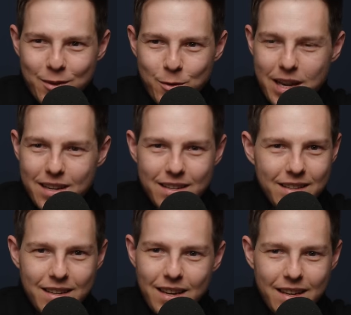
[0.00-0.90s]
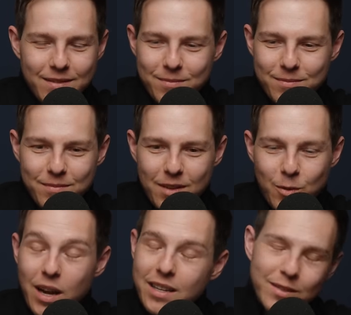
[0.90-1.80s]
great. Uh,
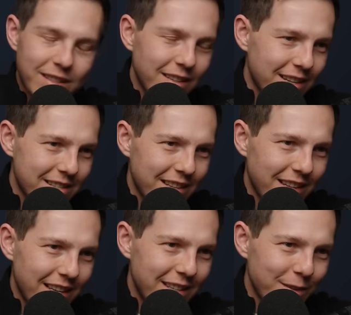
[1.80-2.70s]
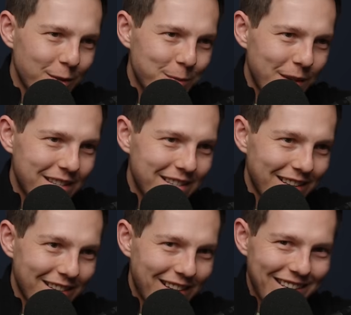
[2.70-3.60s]
well, I don't get a lot of sunlight either. I was about to say
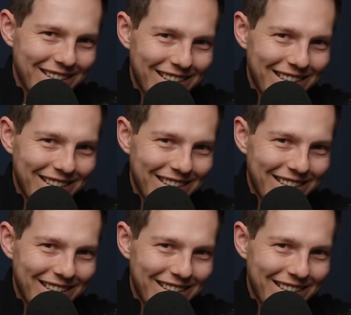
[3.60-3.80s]
a lot of you